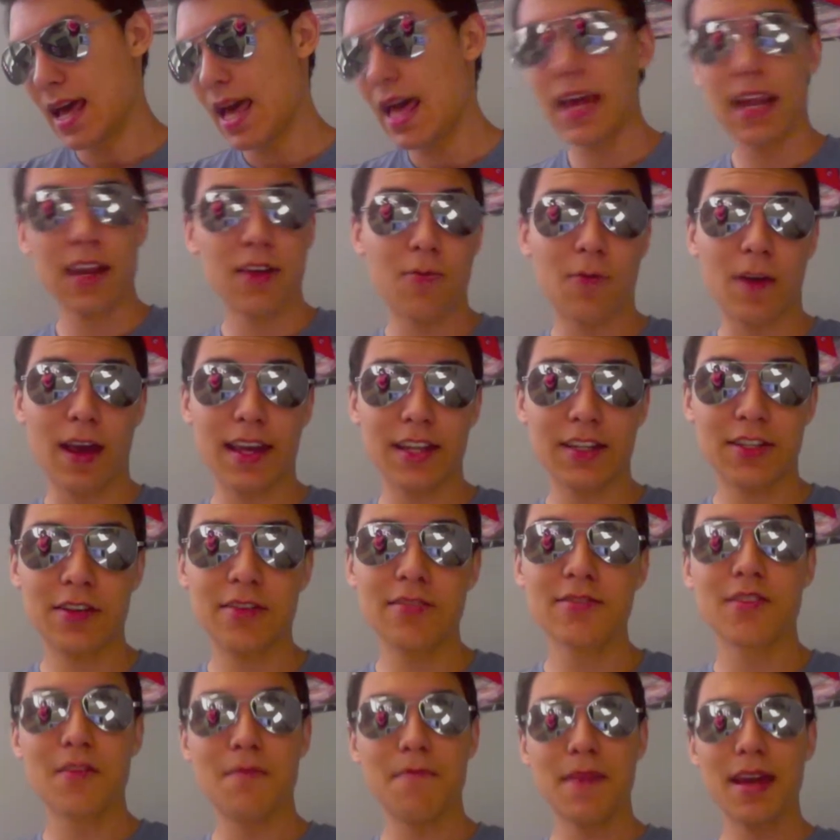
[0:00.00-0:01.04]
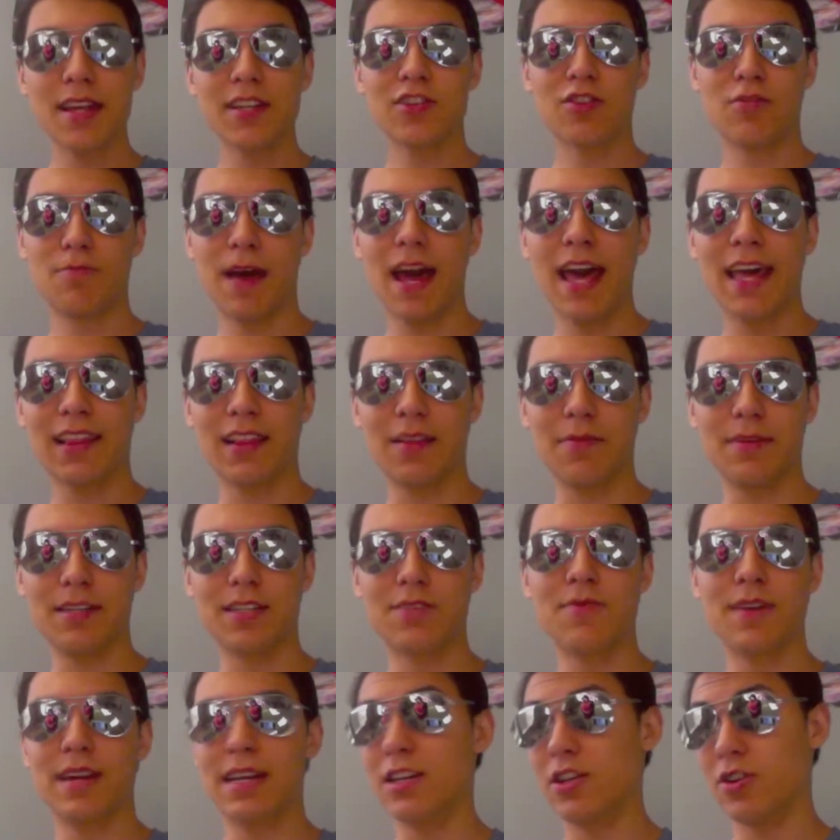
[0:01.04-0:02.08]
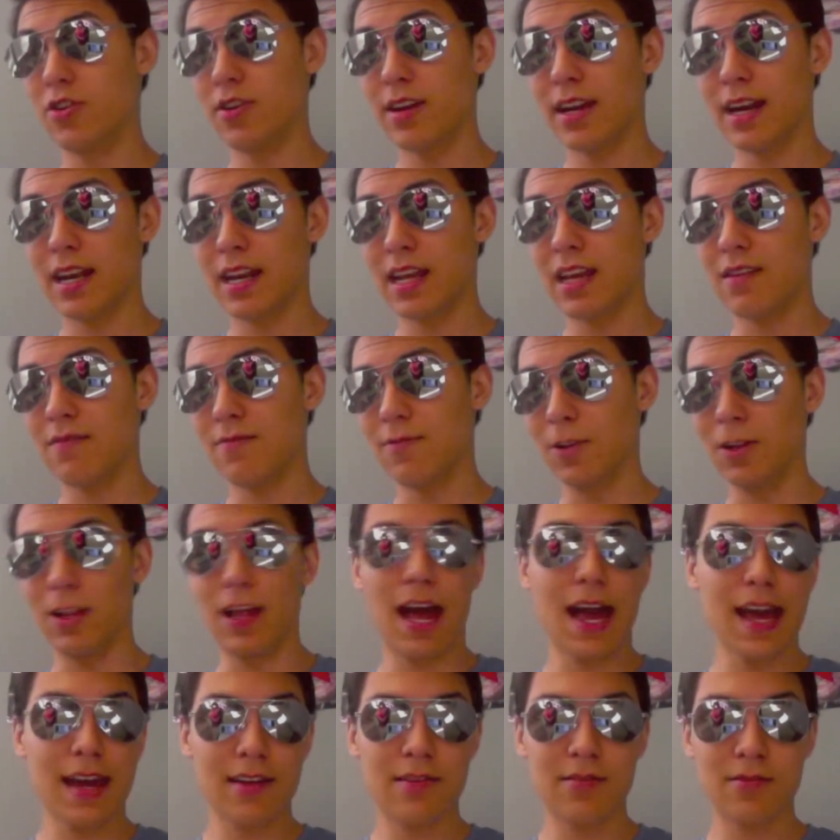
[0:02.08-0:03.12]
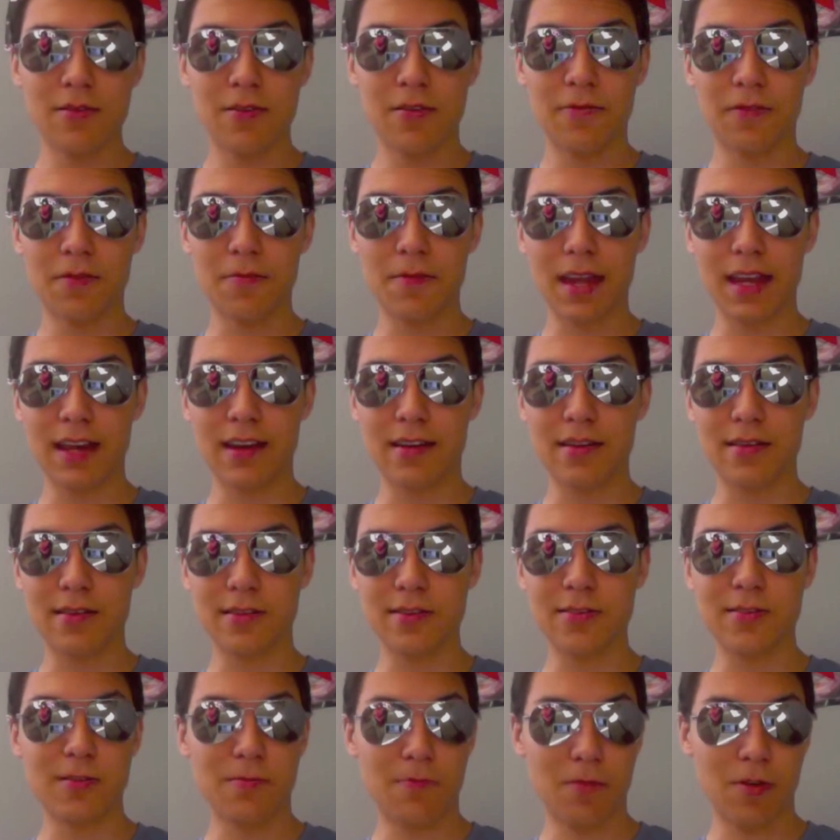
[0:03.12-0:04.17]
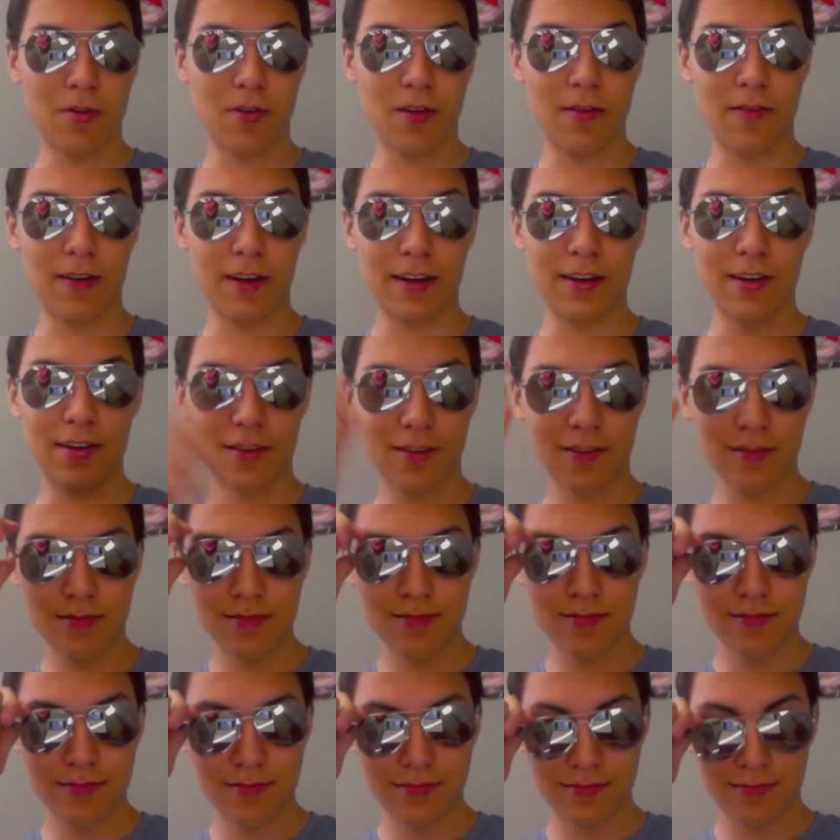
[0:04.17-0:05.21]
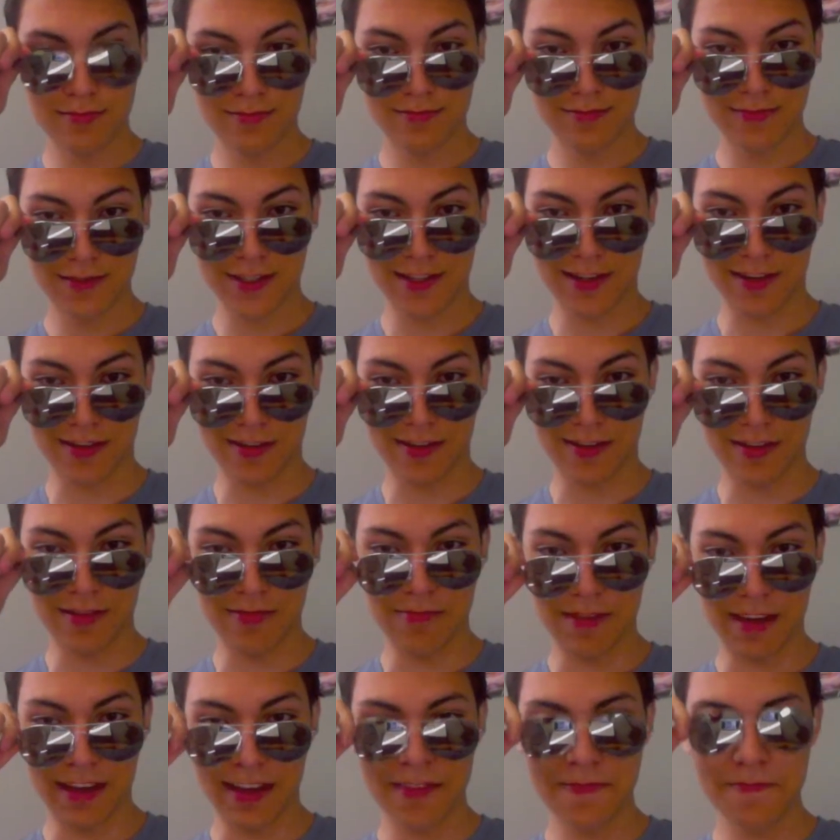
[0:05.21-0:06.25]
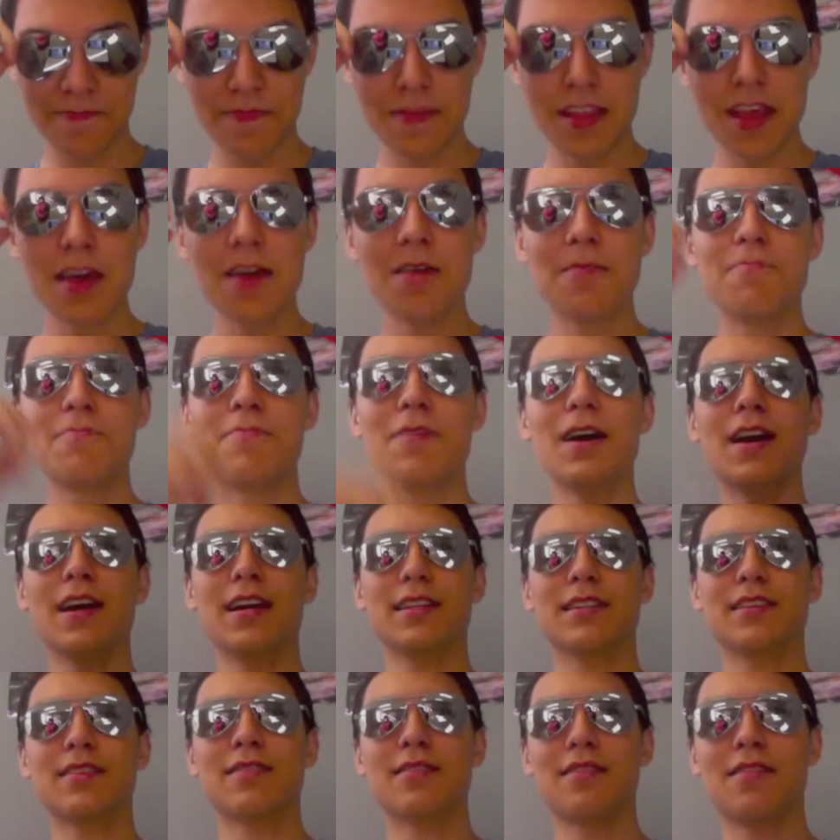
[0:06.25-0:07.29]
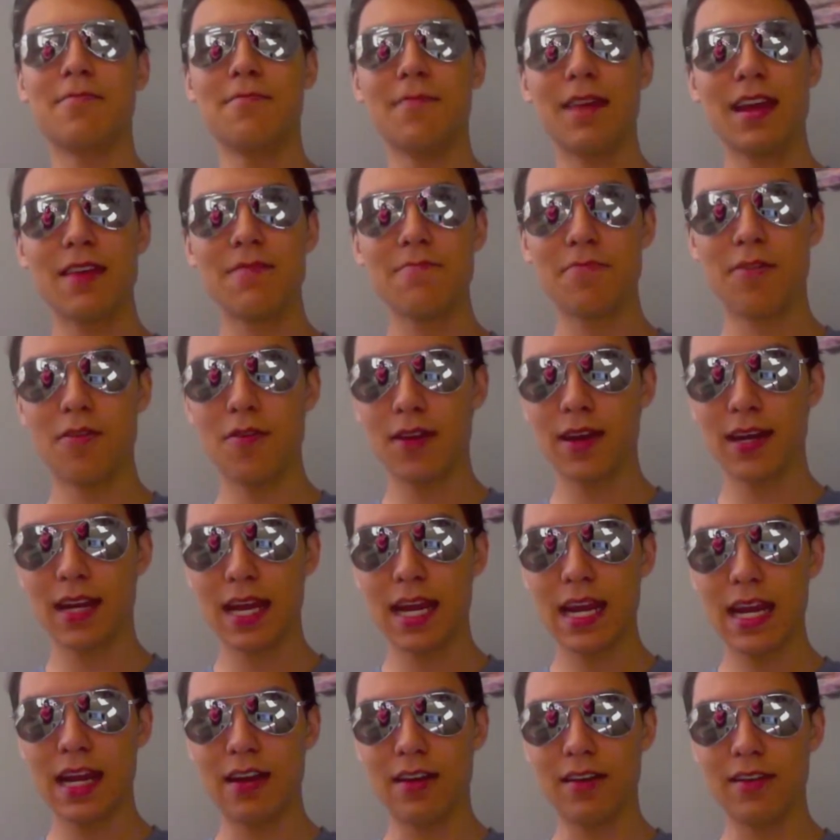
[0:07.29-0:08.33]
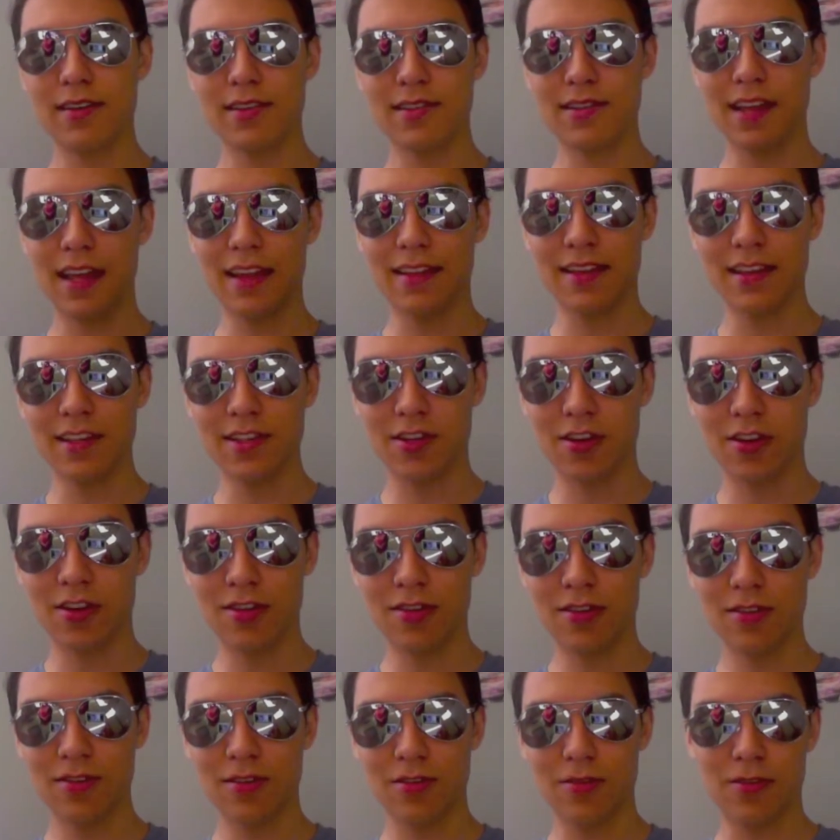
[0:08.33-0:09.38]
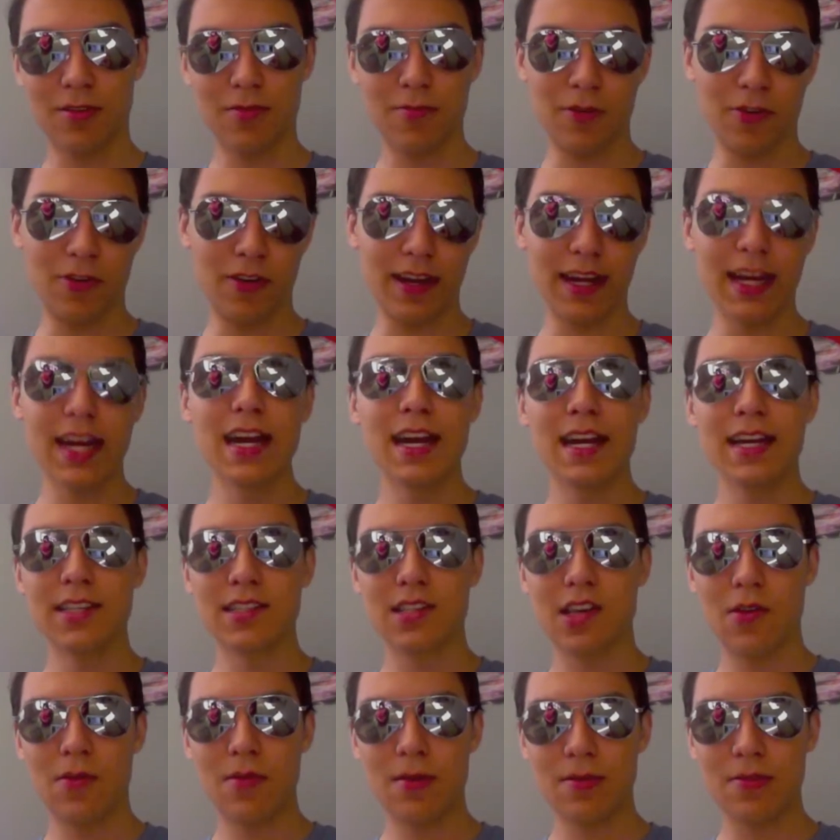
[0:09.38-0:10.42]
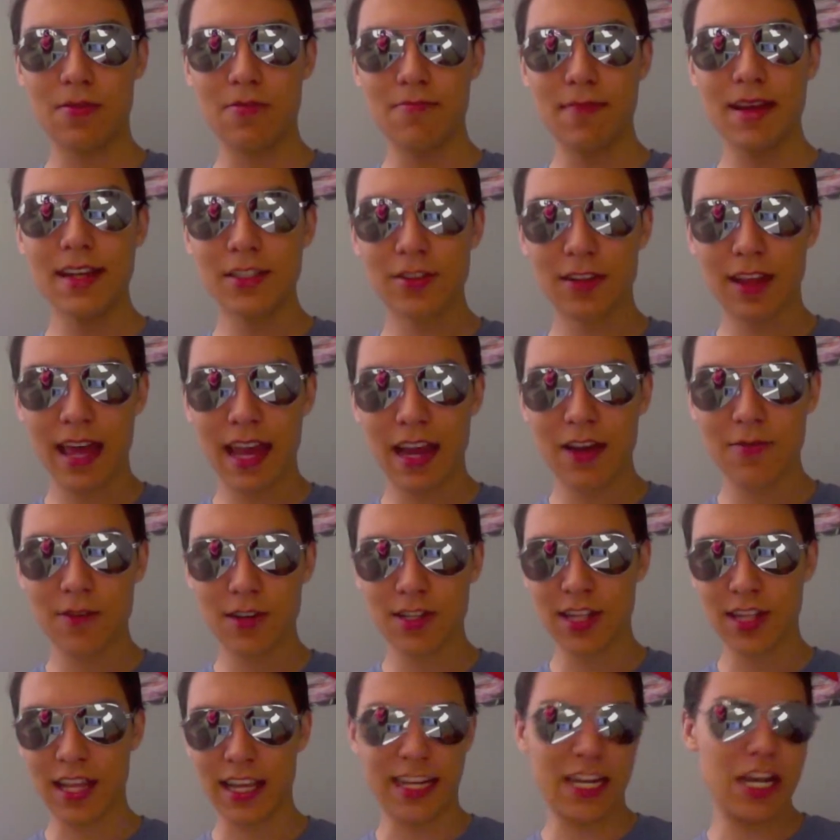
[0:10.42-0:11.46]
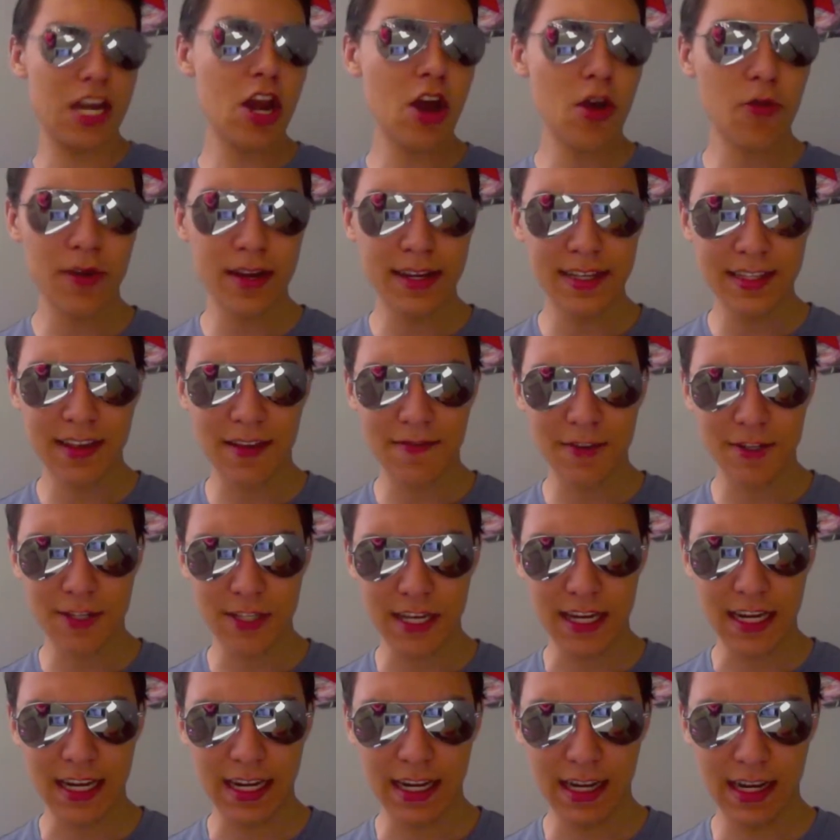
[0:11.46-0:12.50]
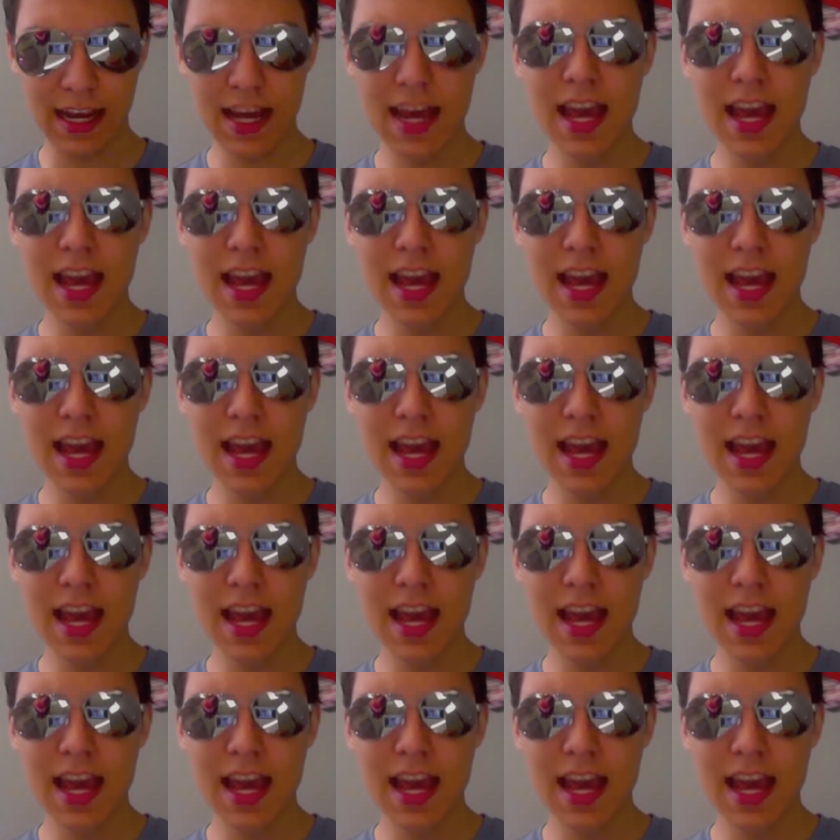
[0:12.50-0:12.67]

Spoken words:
Anyway, it shows the mental battle between good and evil. I don't know if the main character is a boy or a girl. It's all good to me. But the main point here is that this girl, or boy, is going through mental anguish like no one has ever seen.